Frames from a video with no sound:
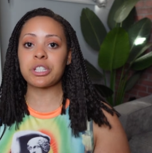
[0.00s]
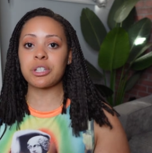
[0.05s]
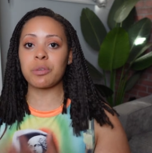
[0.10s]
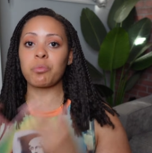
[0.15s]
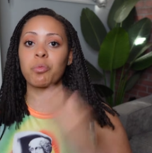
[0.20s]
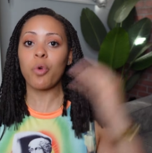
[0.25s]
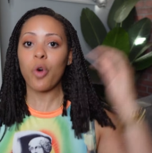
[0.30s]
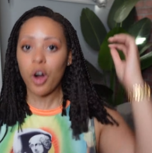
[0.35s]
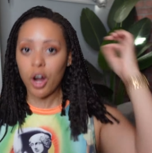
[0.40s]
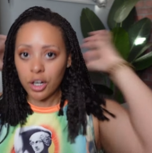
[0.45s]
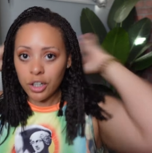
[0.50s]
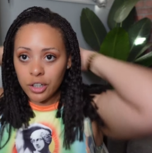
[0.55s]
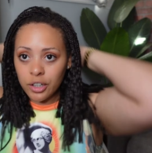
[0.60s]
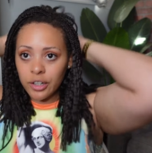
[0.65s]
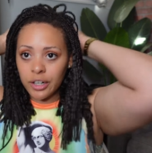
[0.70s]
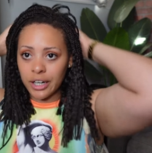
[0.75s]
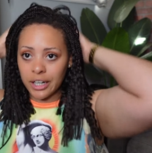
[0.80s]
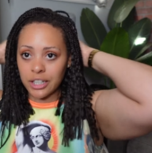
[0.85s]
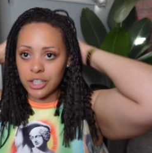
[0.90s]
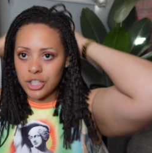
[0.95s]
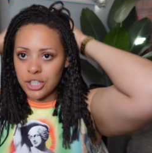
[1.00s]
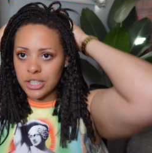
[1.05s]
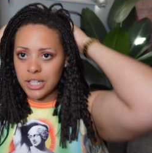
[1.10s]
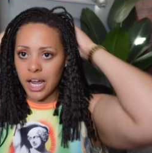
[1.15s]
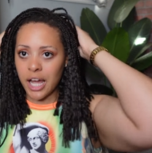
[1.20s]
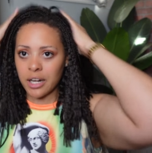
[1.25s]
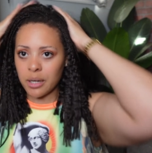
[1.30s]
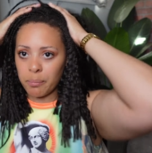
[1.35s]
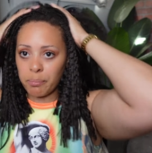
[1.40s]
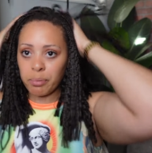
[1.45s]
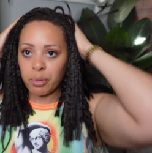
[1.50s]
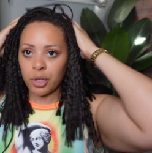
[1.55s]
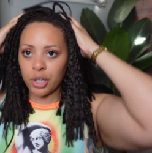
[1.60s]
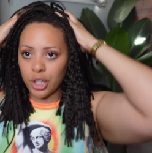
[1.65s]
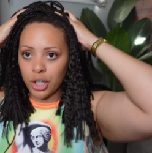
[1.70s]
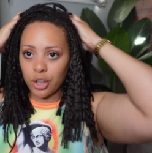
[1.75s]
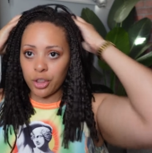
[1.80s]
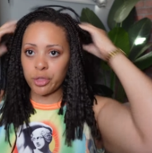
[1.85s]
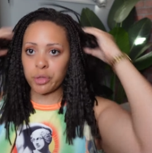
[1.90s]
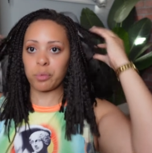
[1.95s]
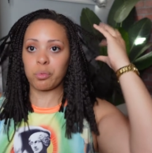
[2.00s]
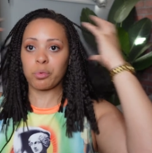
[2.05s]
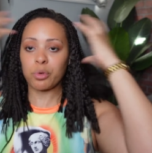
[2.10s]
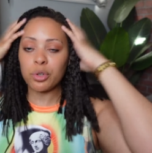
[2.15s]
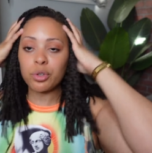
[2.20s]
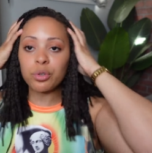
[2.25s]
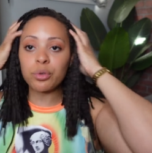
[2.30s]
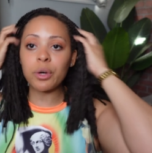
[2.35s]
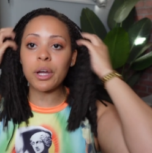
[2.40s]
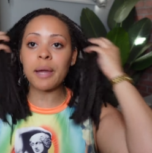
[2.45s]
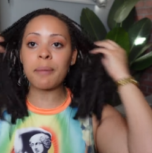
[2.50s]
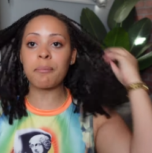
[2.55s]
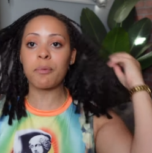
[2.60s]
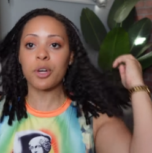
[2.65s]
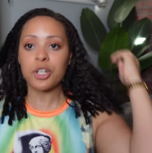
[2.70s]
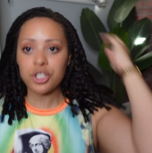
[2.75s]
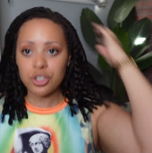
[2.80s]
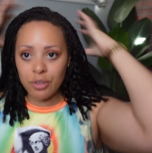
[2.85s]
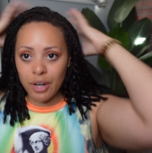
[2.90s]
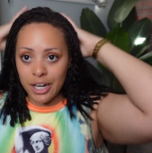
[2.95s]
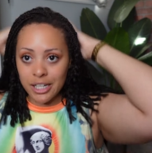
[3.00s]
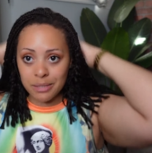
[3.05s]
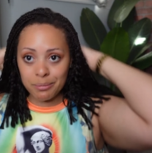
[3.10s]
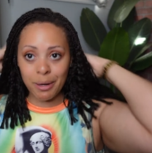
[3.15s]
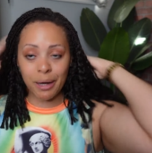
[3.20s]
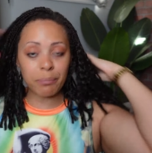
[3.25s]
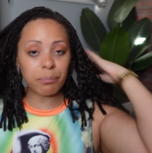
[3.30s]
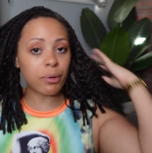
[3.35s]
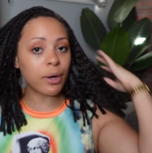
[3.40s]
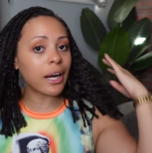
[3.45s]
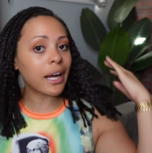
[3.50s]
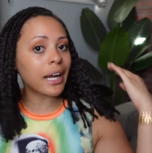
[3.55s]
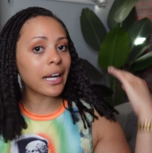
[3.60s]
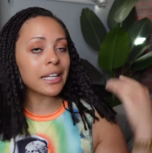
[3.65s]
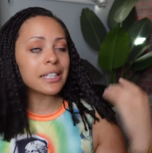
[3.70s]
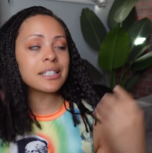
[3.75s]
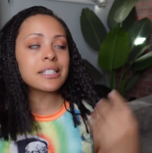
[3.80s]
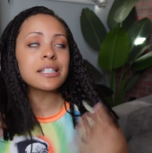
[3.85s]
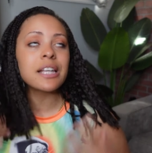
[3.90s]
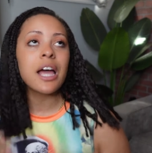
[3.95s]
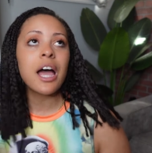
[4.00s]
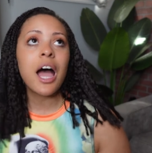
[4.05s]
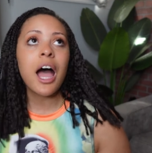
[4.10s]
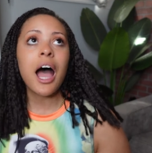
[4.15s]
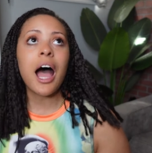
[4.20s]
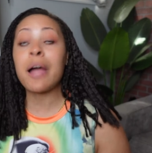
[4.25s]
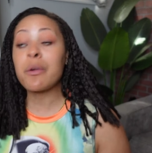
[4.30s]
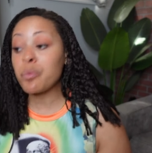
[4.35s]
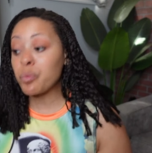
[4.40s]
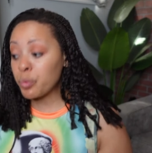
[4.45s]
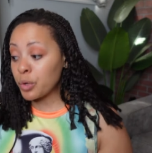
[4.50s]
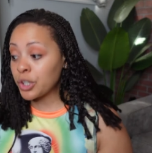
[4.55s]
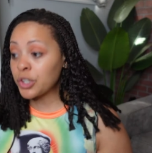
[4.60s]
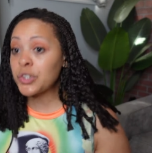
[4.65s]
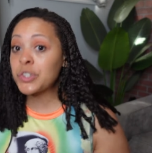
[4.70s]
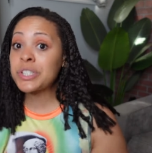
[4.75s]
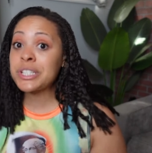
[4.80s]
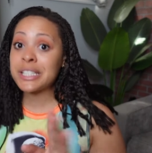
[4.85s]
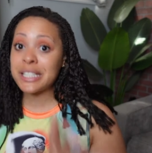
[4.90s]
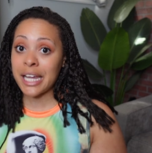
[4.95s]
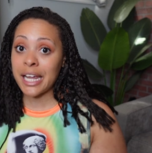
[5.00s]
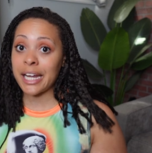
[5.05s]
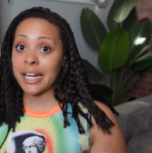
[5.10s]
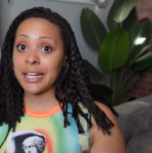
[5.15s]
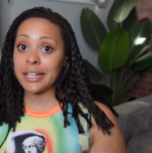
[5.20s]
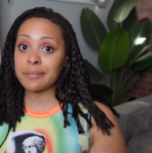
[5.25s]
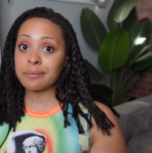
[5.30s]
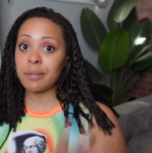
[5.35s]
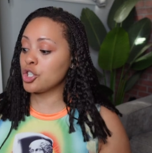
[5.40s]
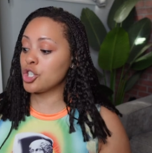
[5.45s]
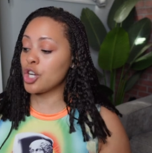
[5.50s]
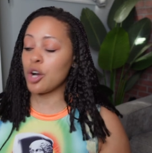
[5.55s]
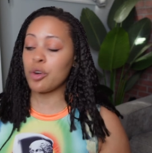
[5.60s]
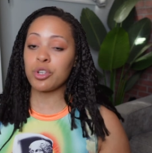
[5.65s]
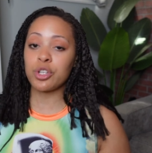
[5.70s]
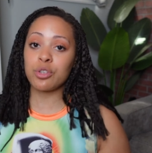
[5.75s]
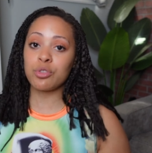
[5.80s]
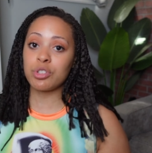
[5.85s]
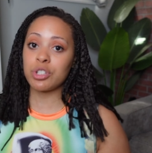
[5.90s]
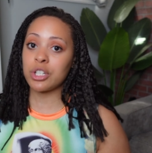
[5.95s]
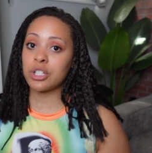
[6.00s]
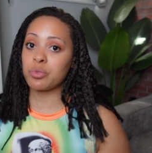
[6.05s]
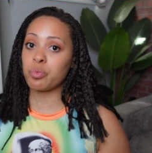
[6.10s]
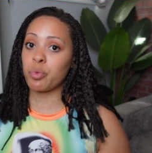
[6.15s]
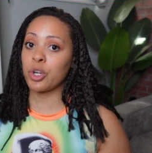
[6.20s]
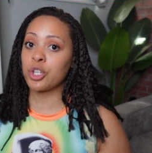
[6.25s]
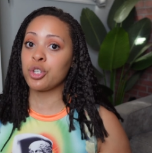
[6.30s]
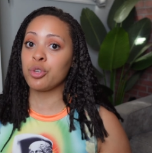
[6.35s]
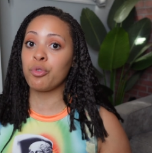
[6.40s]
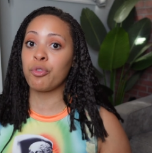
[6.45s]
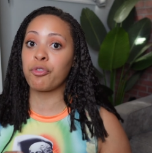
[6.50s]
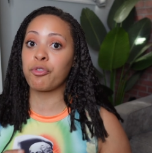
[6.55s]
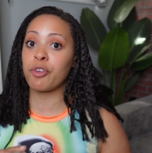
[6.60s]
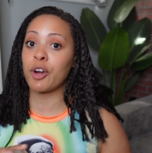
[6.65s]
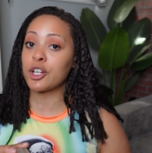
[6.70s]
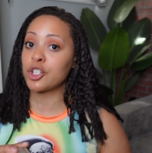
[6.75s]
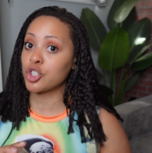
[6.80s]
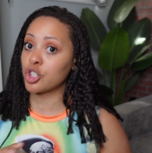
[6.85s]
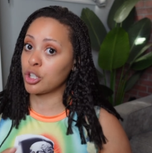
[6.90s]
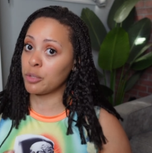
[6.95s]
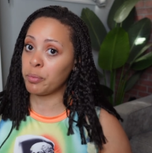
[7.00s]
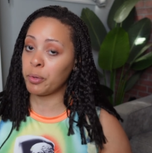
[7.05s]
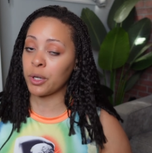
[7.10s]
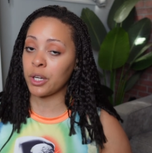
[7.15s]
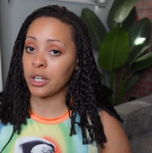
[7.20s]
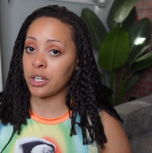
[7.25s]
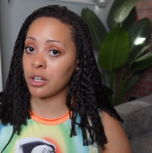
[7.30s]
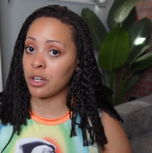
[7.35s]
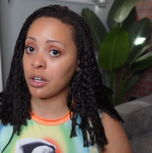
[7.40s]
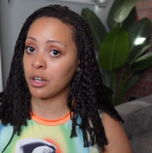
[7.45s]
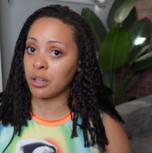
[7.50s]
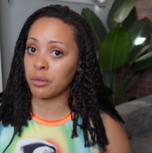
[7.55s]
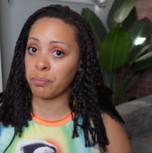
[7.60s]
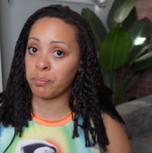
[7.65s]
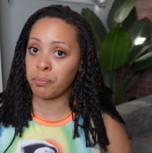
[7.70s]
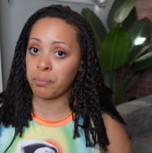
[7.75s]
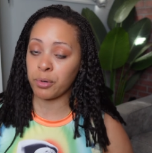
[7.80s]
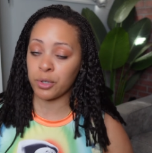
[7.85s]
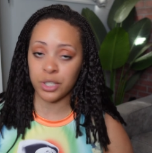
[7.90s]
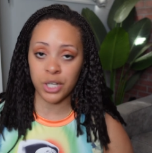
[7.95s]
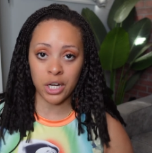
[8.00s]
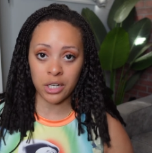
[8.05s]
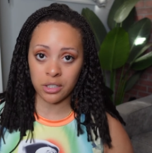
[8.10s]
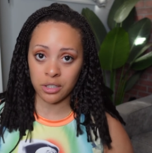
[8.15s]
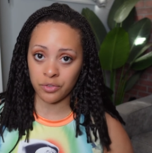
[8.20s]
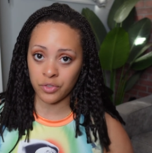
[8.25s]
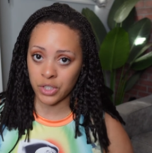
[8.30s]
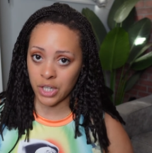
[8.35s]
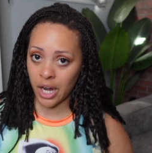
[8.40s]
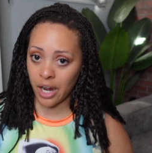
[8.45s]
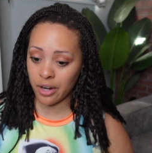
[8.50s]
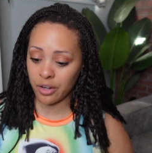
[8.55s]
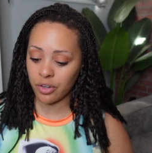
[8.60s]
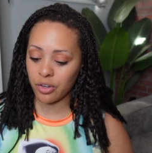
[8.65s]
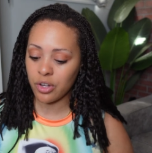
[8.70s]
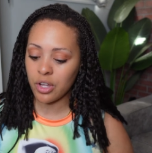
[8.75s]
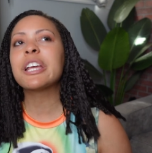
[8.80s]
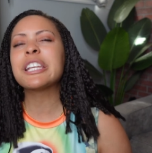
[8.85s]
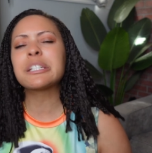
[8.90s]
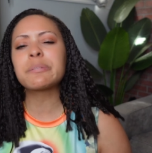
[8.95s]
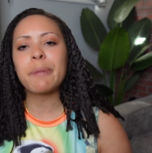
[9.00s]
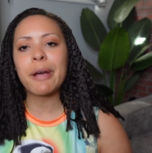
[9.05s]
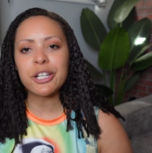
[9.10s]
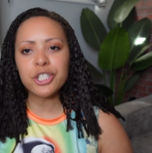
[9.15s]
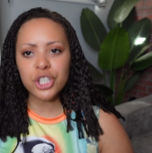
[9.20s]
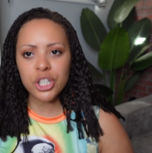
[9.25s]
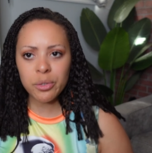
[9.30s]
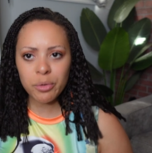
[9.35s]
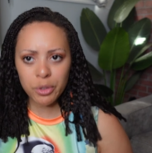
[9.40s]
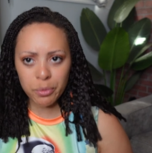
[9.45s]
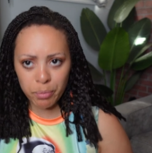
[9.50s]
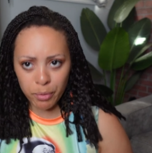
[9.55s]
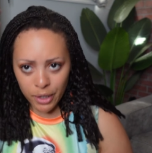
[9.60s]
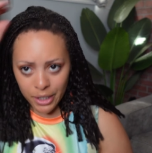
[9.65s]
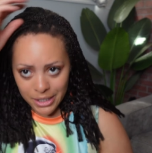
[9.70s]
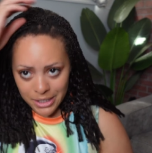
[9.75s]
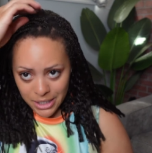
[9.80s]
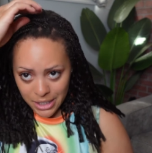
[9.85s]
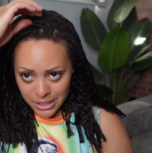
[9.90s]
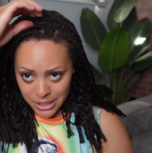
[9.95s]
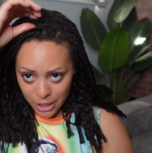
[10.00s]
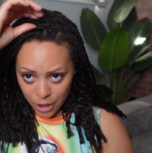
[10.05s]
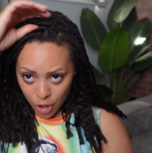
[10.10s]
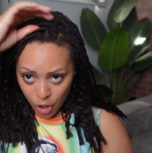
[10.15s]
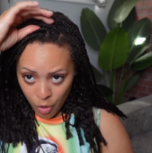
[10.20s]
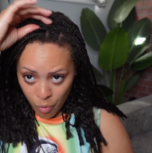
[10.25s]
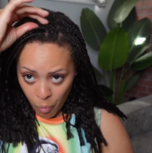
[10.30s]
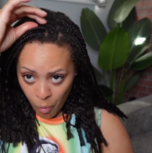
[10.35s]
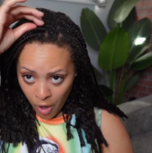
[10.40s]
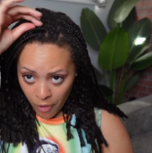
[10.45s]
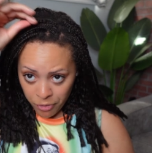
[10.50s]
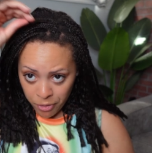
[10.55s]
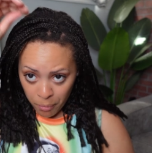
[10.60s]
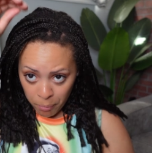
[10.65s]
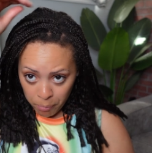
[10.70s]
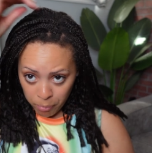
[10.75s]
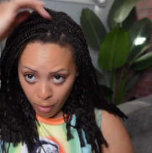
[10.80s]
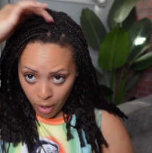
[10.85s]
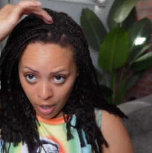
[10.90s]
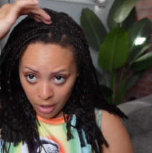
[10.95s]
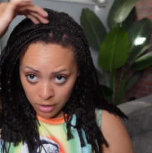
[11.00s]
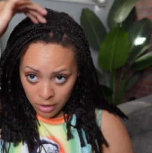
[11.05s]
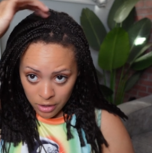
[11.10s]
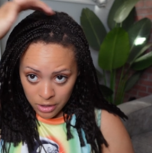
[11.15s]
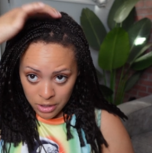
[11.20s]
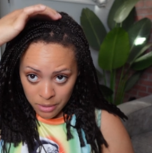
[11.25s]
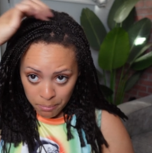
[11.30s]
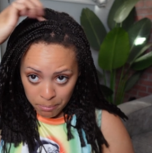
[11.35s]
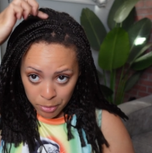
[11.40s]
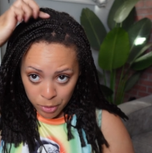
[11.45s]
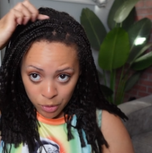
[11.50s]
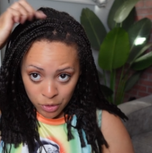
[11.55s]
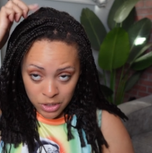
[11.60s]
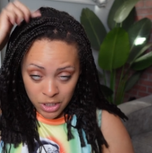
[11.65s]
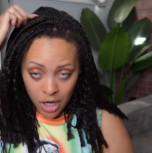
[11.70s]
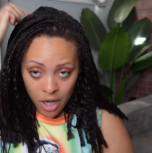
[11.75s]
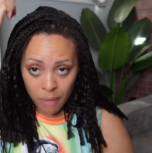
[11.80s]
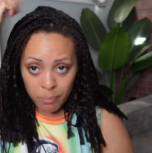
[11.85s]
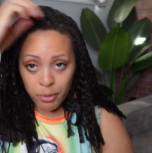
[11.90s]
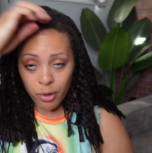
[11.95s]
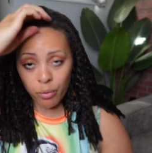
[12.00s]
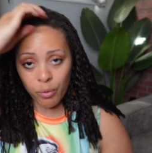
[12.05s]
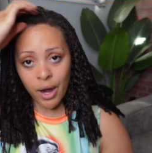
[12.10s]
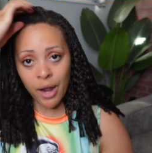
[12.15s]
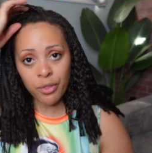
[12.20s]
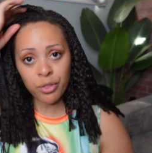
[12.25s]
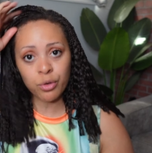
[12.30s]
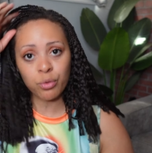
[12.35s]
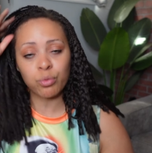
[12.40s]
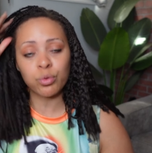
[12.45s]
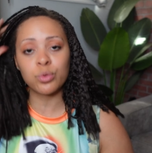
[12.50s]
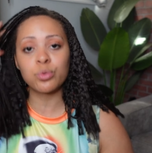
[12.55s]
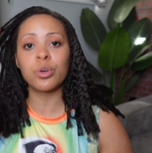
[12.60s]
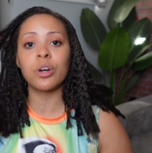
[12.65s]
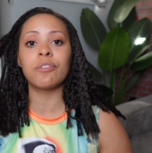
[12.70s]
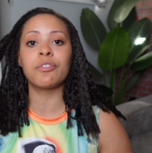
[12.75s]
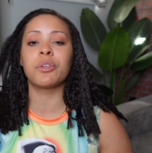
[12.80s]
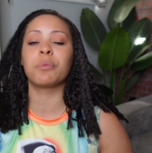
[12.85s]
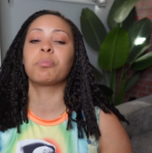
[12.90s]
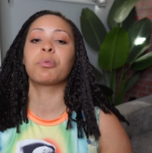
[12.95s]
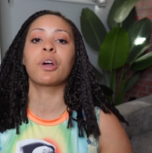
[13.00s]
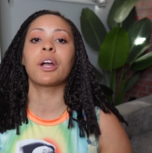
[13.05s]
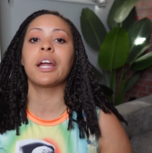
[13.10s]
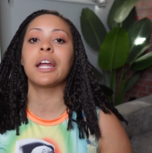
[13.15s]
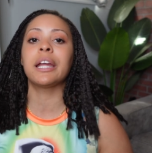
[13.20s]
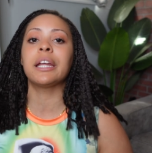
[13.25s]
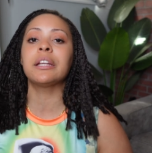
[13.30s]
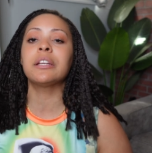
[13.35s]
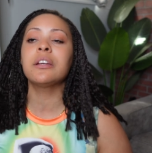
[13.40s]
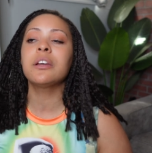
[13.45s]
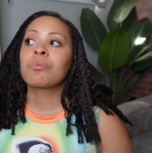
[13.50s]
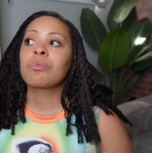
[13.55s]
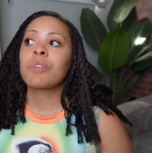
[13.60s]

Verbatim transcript: some water and just kind of put it through and moisturize my braids. I will say, don't use this when you freshly put in a protective style, especially with braids because I don't want the product to build up around the root of the braid.